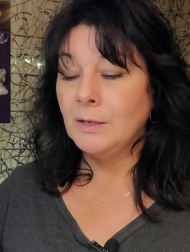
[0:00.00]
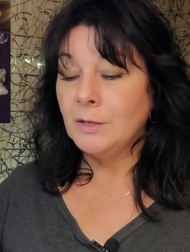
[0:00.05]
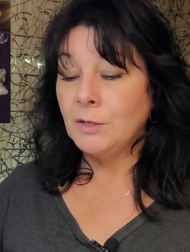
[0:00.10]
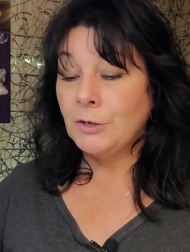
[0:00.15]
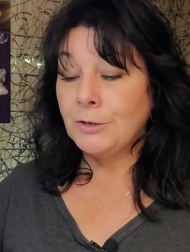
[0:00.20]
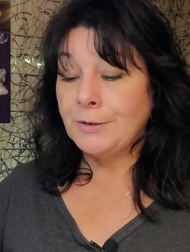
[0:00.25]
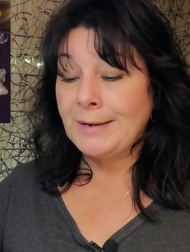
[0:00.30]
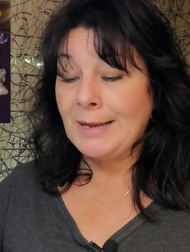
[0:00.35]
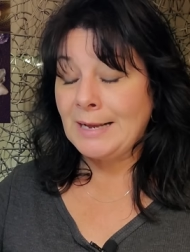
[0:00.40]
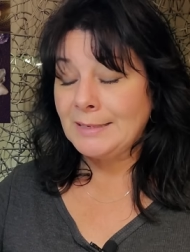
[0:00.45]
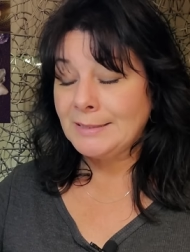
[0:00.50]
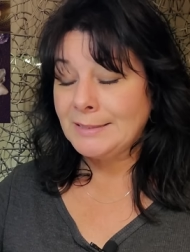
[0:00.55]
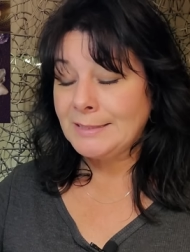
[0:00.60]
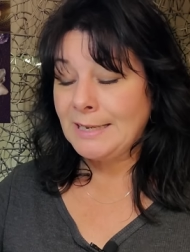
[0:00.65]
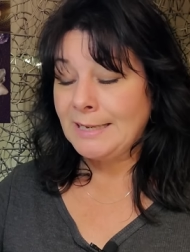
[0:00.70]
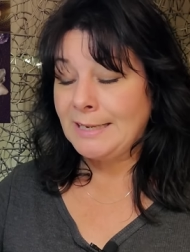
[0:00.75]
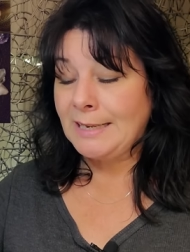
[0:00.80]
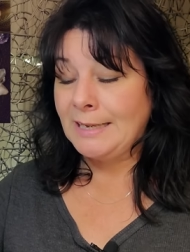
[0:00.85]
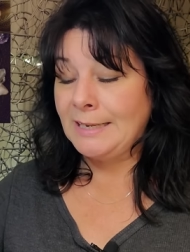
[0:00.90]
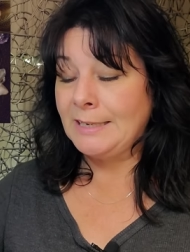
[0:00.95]
You're not
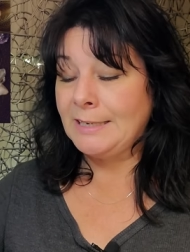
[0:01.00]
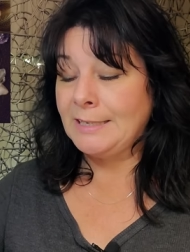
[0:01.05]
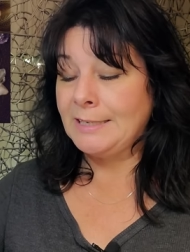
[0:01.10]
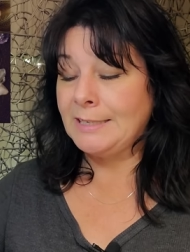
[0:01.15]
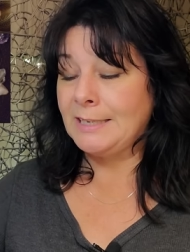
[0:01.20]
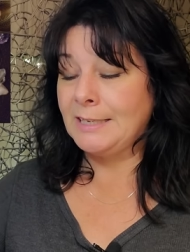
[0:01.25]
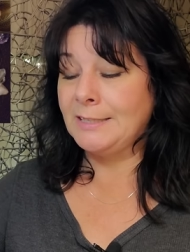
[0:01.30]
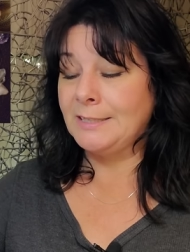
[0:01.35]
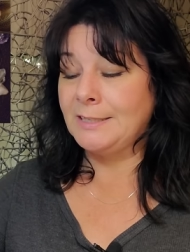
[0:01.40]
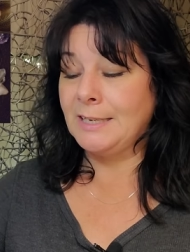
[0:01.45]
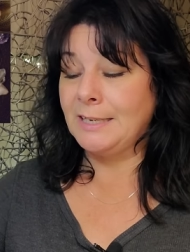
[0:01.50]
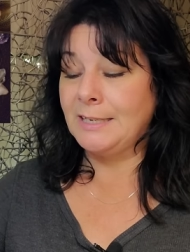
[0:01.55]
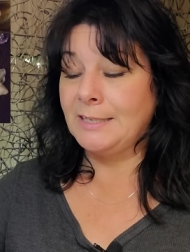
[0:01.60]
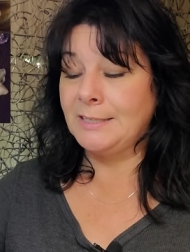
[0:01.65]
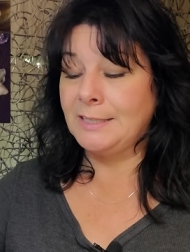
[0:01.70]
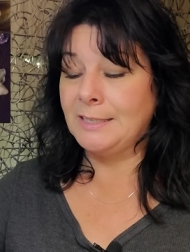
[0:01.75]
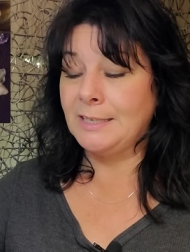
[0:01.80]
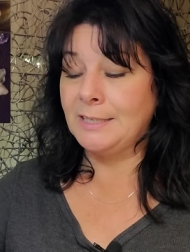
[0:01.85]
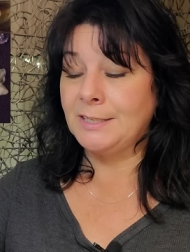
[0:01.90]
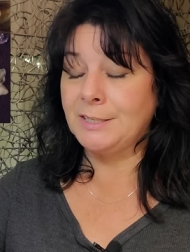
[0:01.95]
taking
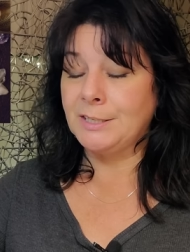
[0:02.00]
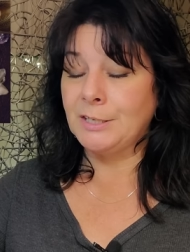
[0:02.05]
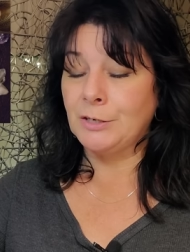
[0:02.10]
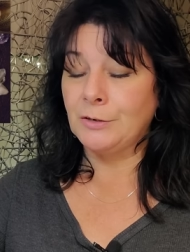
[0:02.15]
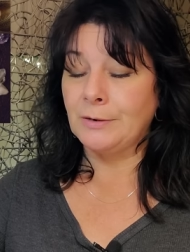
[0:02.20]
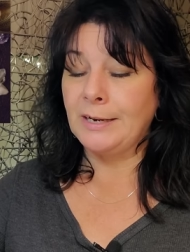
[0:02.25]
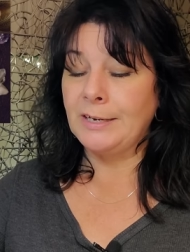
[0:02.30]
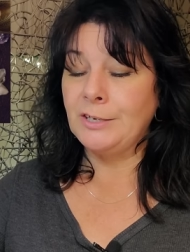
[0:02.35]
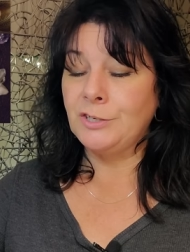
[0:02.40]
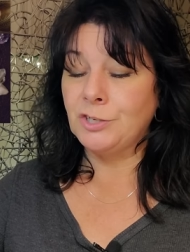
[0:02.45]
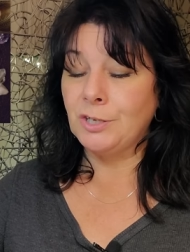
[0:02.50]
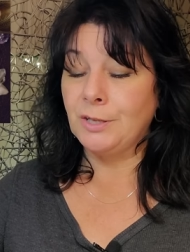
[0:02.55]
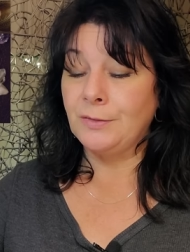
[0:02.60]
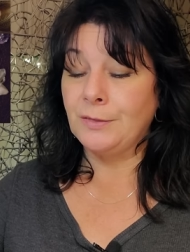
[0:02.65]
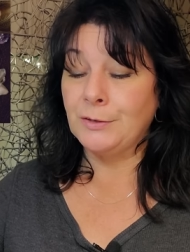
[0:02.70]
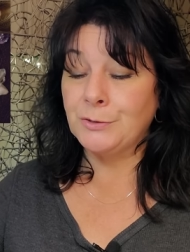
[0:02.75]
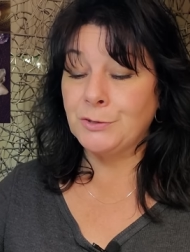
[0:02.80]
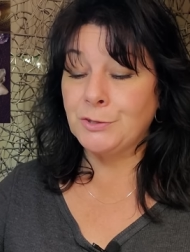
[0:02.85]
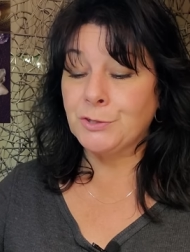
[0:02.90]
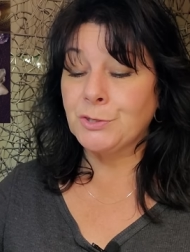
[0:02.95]
into consideration
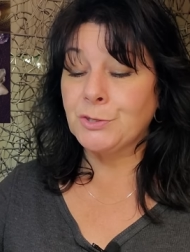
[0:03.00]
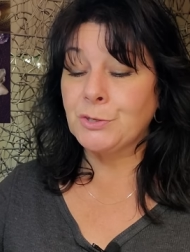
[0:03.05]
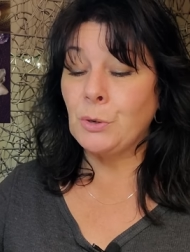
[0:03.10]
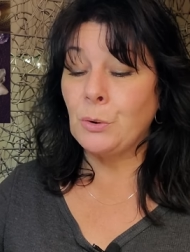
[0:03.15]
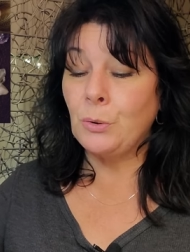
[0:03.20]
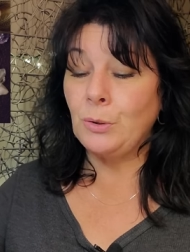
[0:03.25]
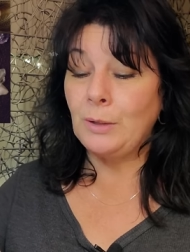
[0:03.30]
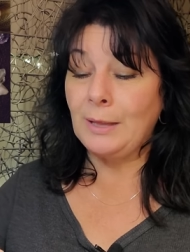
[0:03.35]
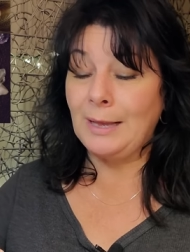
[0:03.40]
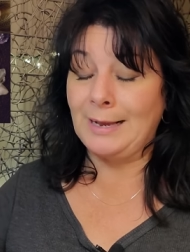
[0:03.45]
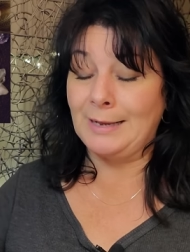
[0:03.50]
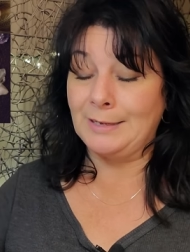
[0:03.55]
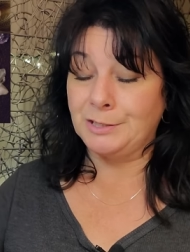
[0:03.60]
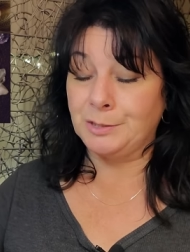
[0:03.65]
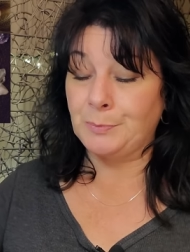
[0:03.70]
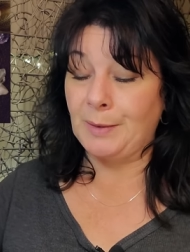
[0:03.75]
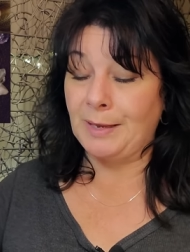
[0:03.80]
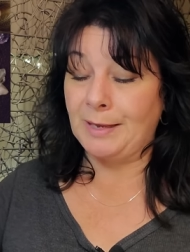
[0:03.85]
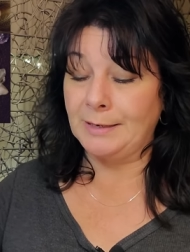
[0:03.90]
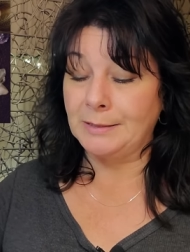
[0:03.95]
the soul
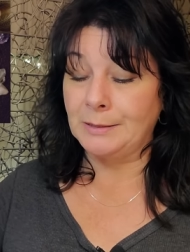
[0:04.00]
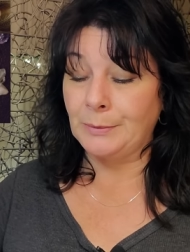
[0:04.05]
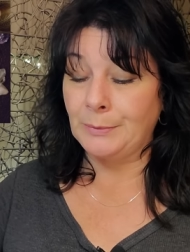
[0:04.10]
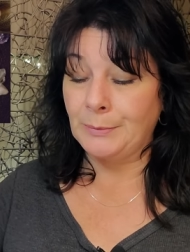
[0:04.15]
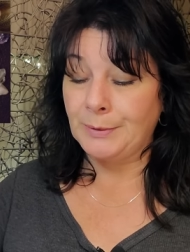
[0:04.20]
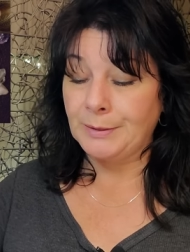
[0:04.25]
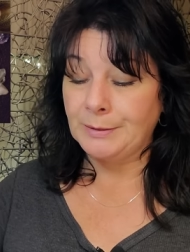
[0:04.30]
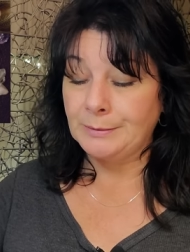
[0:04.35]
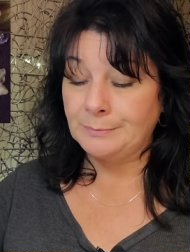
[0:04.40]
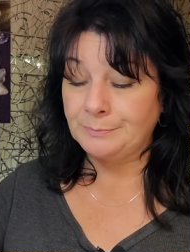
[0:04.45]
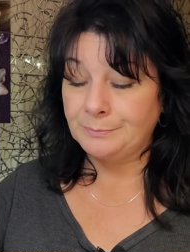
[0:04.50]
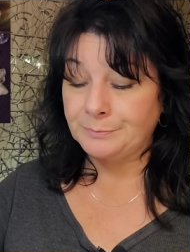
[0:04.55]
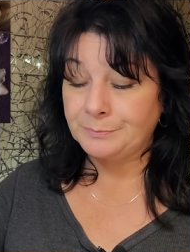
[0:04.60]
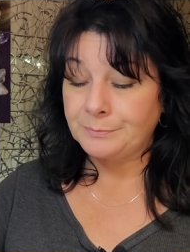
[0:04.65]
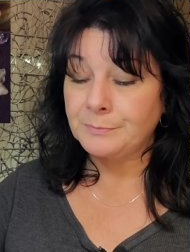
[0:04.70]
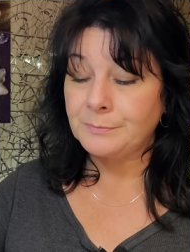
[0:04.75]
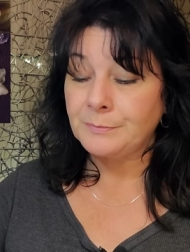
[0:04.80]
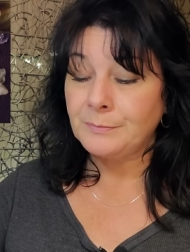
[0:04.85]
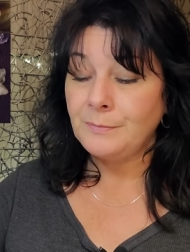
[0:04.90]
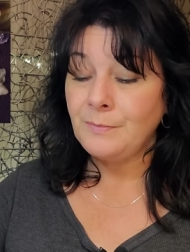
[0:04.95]
aspect
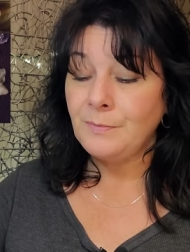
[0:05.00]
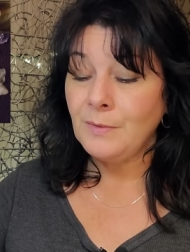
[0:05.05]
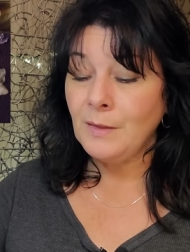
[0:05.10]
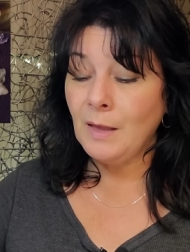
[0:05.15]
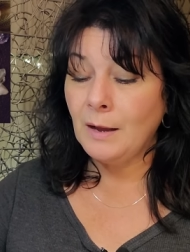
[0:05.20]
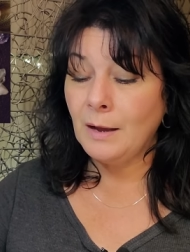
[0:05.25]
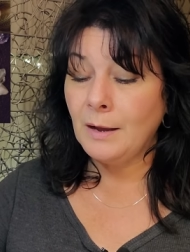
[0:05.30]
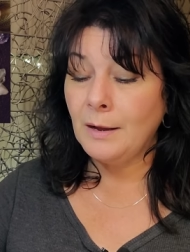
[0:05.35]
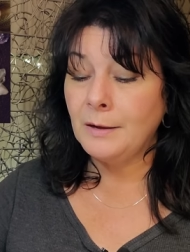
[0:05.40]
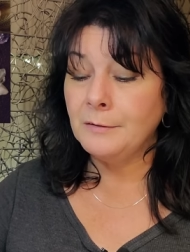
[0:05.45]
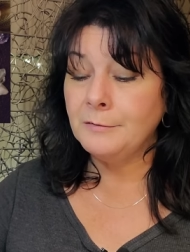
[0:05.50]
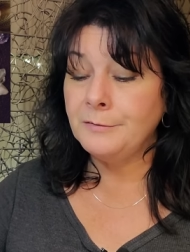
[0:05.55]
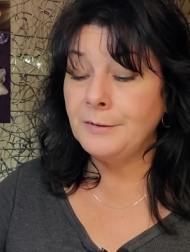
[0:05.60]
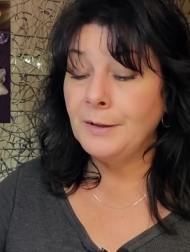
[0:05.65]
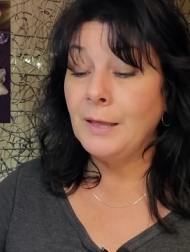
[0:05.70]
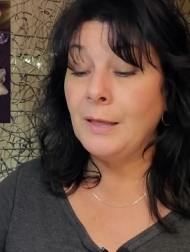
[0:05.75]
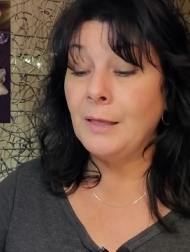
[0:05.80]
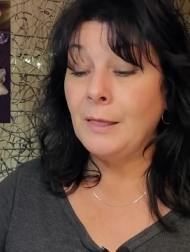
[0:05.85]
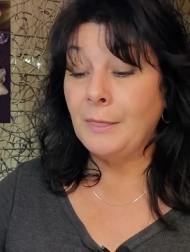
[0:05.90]
of